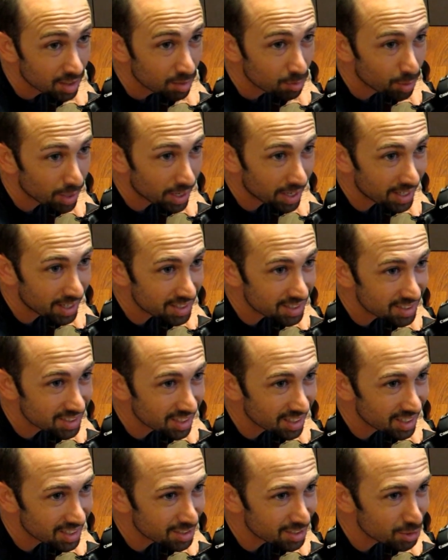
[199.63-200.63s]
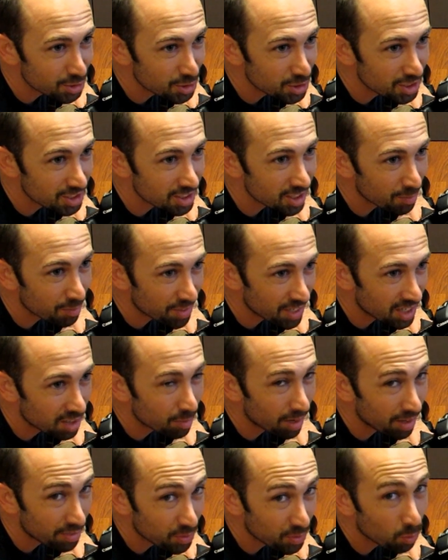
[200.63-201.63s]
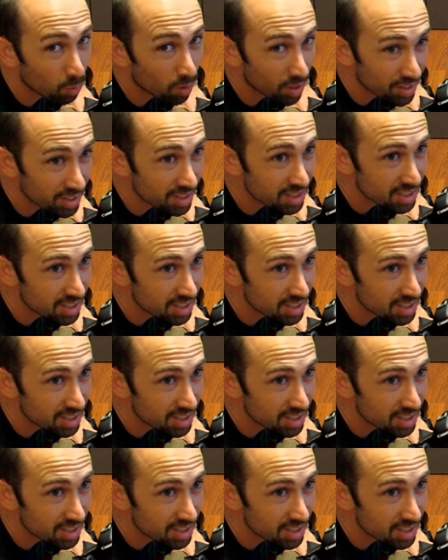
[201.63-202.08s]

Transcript: but there's just something about the 1D